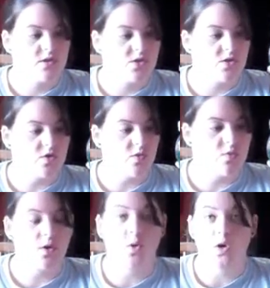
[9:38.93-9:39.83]
to
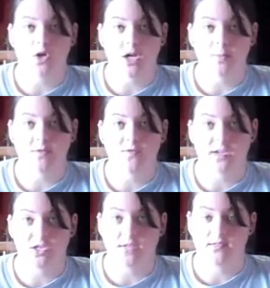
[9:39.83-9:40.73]
record your
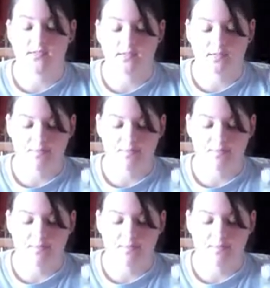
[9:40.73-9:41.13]
observations.